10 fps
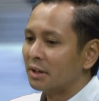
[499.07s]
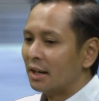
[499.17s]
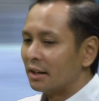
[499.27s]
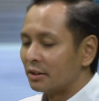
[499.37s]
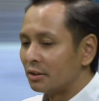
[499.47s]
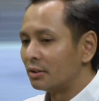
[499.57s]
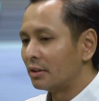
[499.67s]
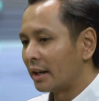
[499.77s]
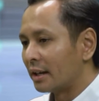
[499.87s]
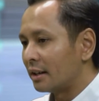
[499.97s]

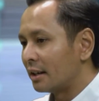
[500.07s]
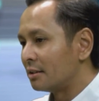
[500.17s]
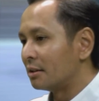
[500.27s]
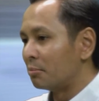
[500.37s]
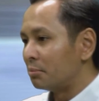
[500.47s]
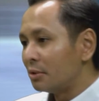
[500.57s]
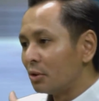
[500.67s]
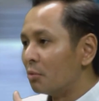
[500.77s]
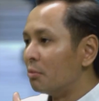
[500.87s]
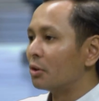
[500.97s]
and
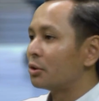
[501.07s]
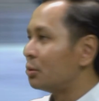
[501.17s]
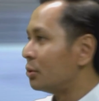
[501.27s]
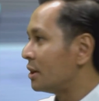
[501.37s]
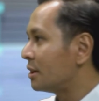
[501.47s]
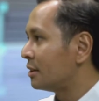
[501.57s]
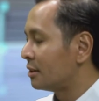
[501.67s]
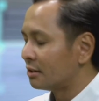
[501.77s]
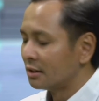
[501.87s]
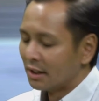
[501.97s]
no more queuing,
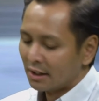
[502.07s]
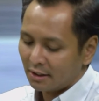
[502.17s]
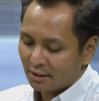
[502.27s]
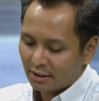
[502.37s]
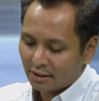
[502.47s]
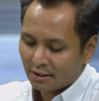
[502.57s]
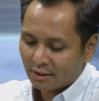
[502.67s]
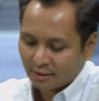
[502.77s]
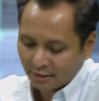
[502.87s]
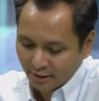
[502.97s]

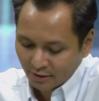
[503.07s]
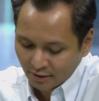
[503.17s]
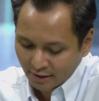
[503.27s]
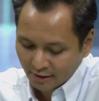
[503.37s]
and all that.